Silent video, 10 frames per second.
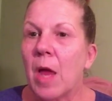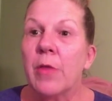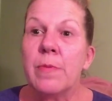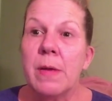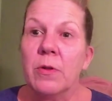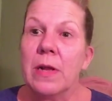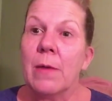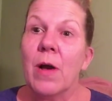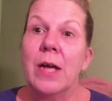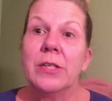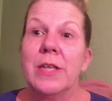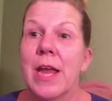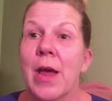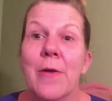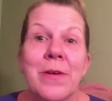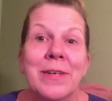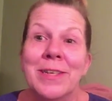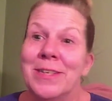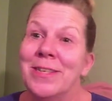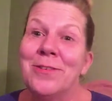other people that I watch, they go
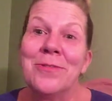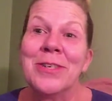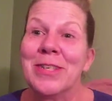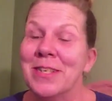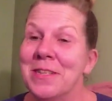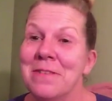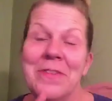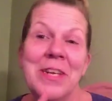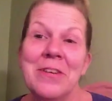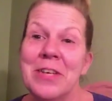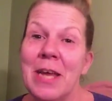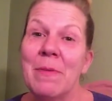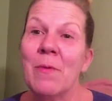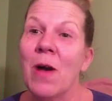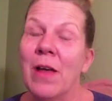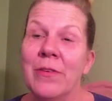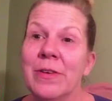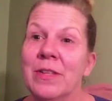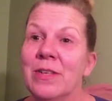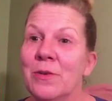into stores and they're videotaping while they're
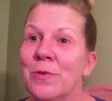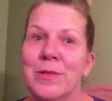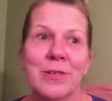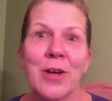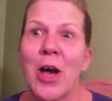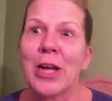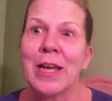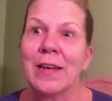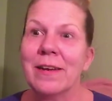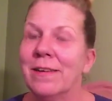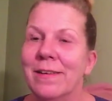in the store and they're talking.